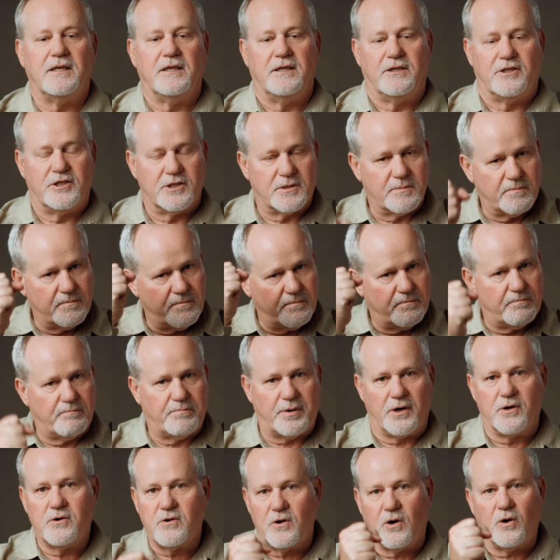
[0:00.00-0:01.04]
you just
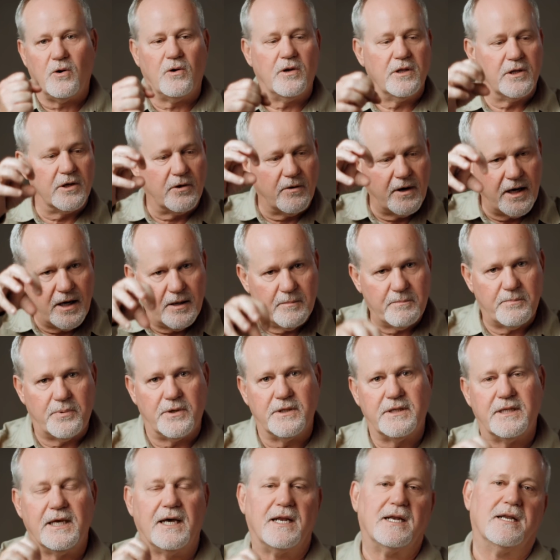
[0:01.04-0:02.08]
poke a hole in the ground,
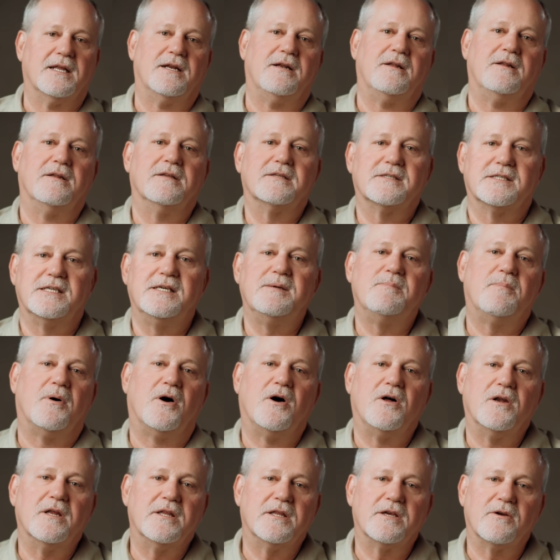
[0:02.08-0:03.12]
put that little seed
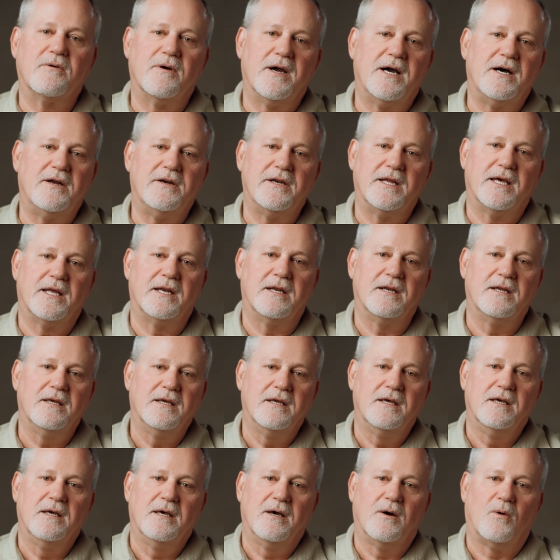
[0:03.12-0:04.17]
ball in the ground, and
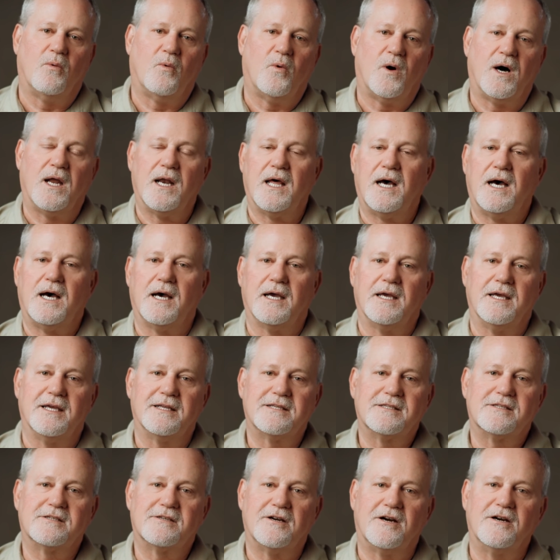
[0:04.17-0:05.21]
voila, it
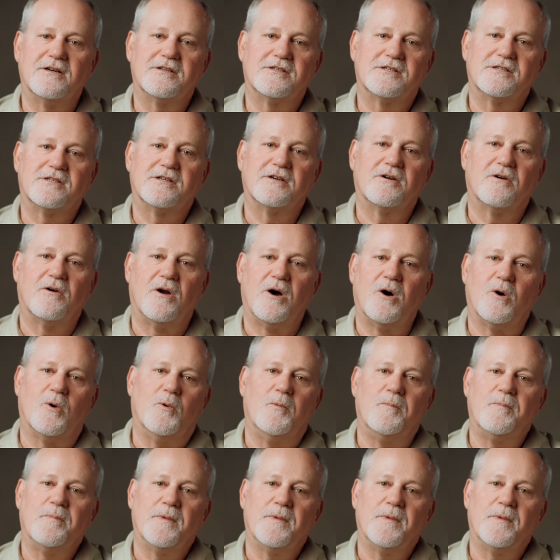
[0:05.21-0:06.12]
starts to grow.